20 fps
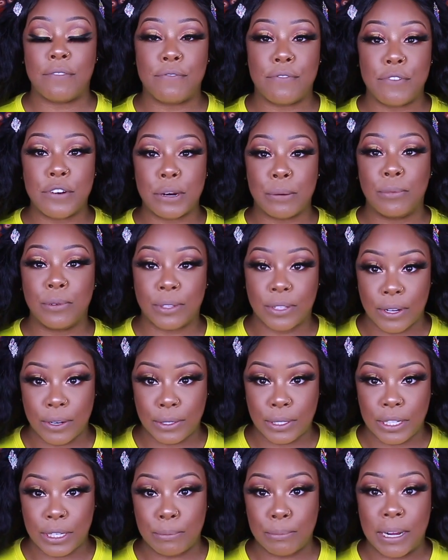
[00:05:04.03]
affordable
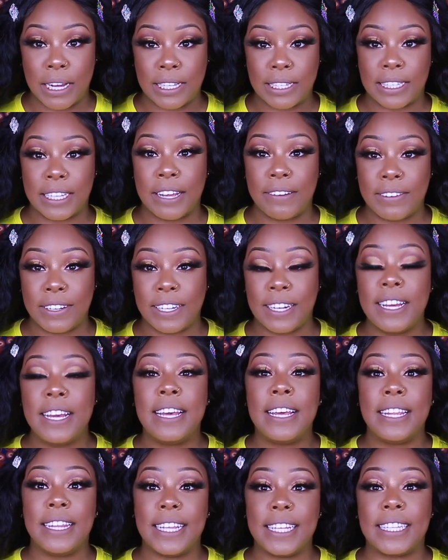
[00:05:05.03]
13 by 7
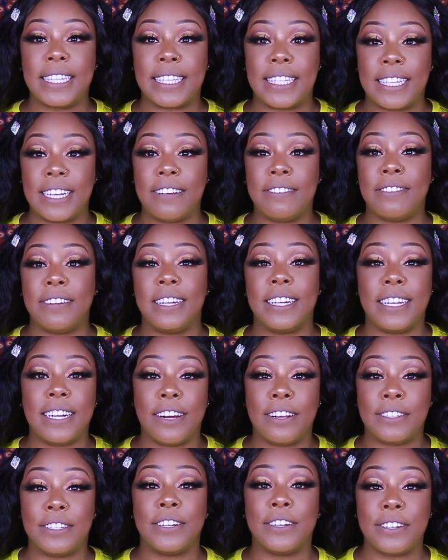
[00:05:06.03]
this is definitely an
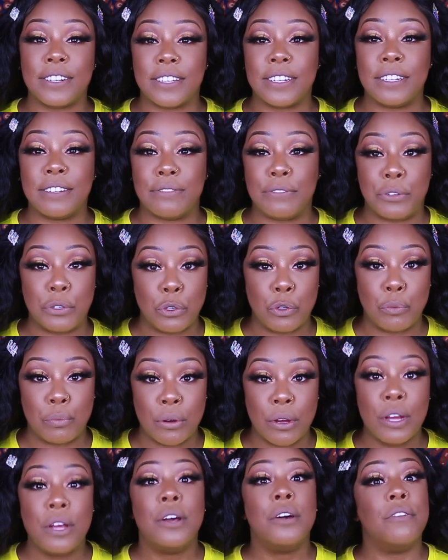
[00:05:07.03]
alternative dupe
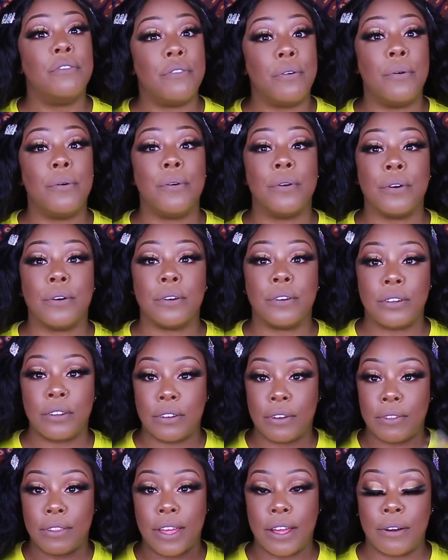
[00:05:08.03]
for you
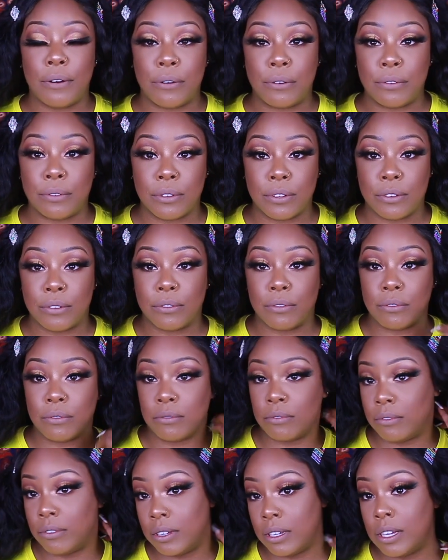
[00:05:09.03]
know that whole little
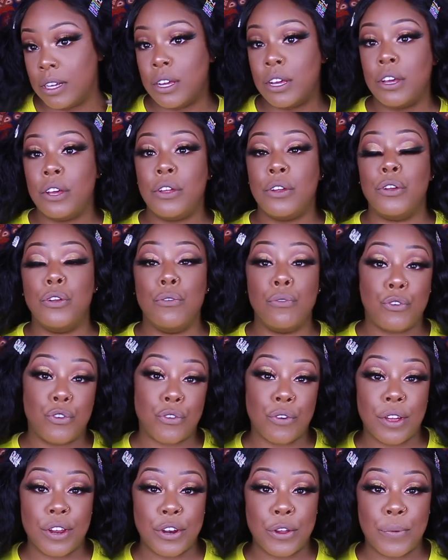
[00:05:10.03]
new
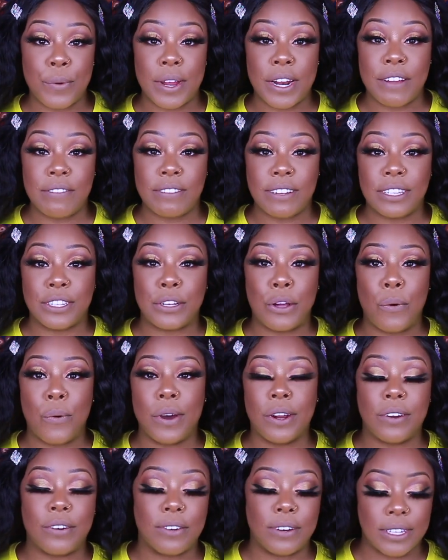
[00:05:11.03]
trend or whatever that's
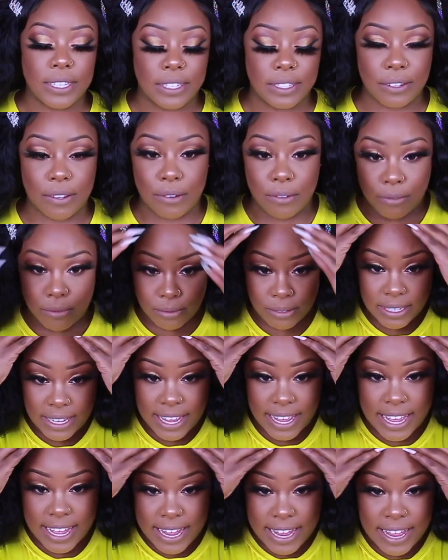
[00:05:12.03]
going on so
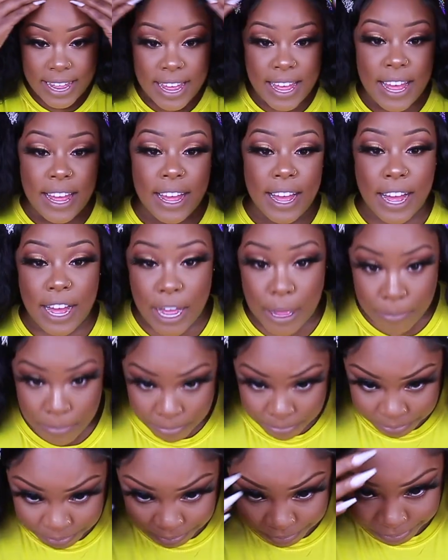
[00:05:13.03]
yeah um